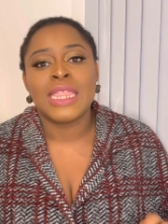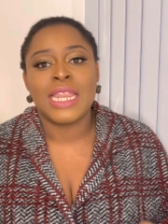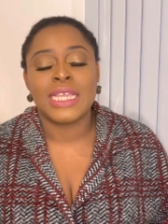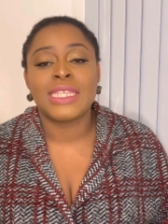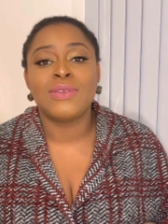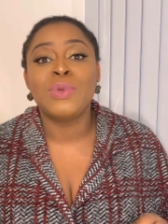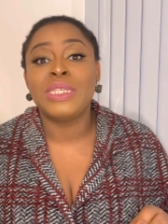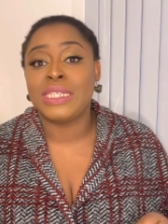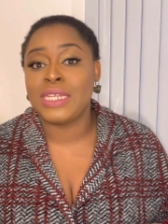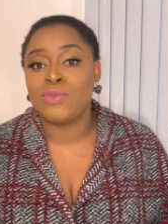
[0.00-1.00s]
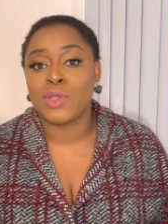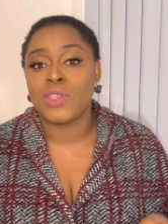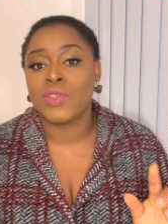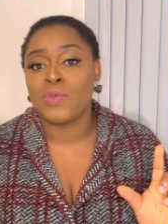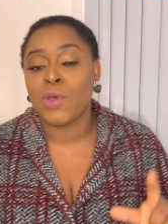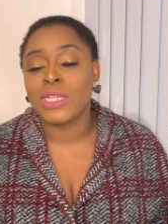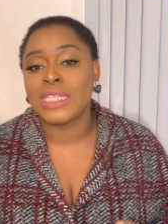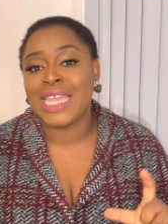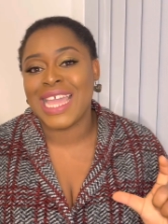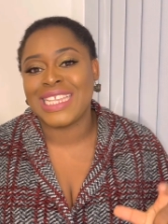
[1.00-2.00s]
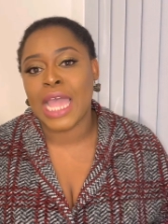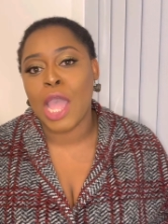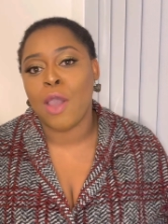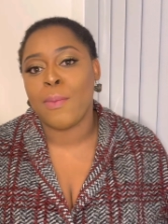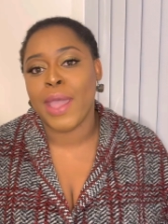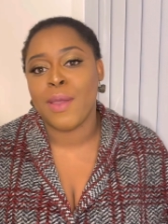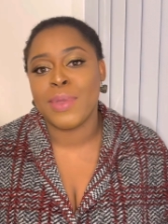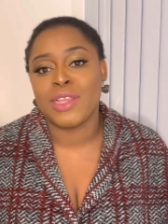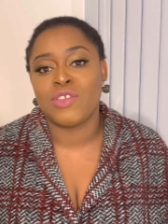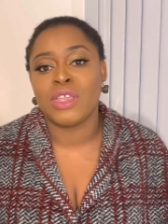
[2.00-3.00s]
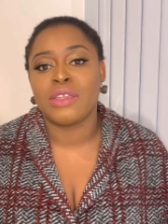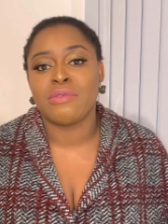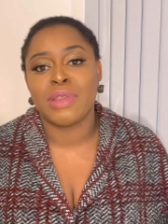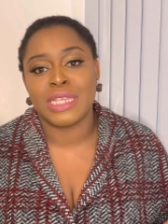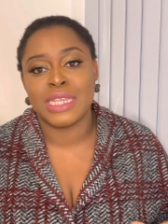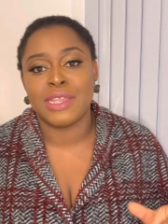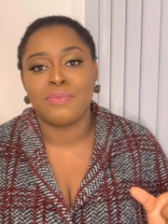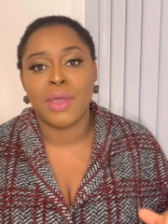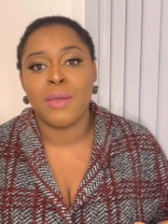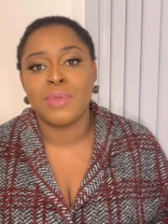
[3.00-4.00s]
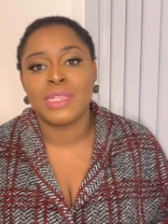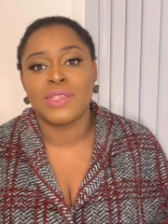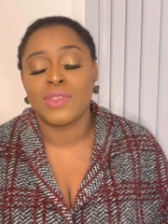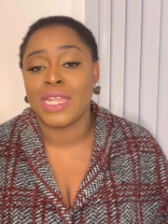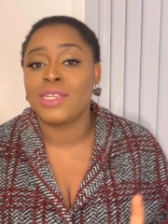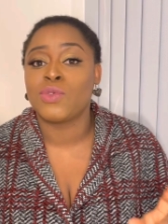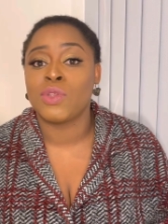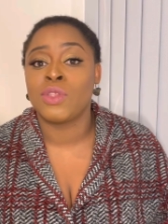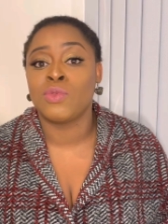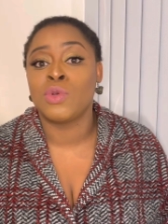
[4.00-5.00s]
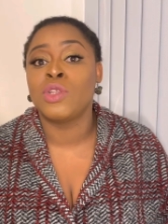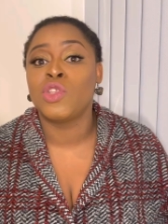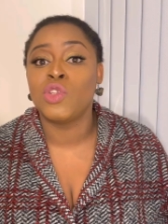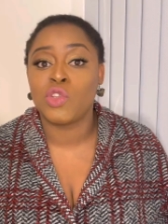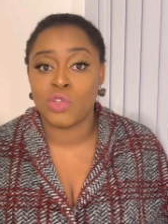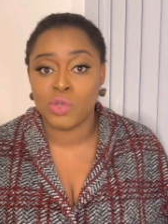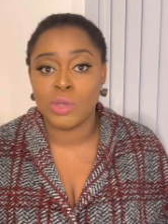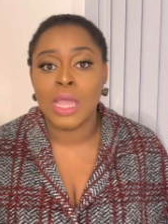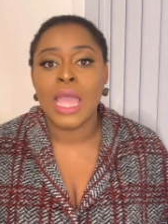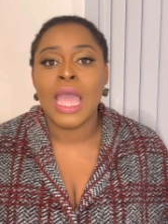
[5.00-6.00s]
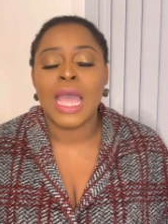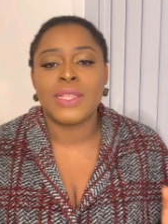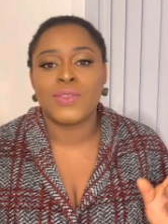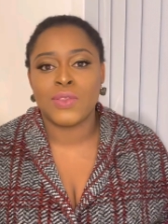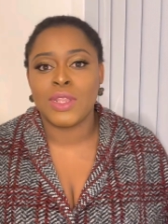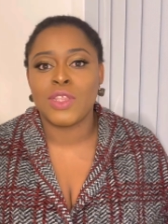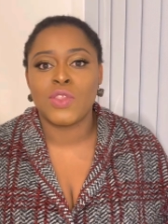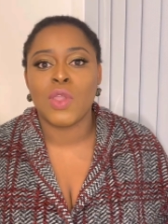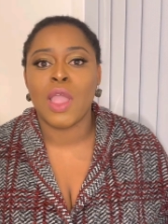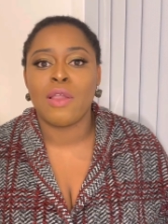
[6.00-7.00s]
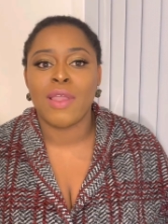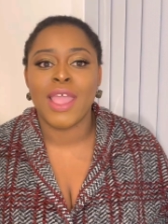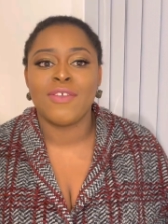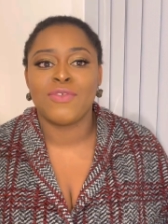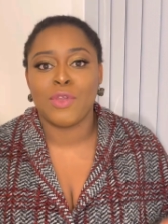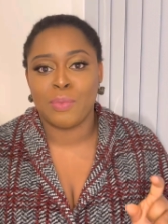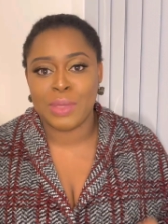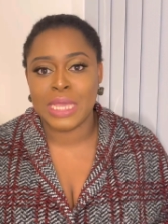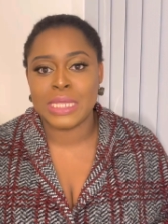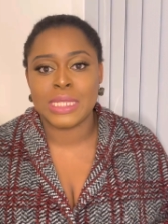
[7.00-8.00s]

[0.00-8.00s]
The next thing we did was to what? Get our biometric resident permit. So that is what you want to do as soon as you arrive your base.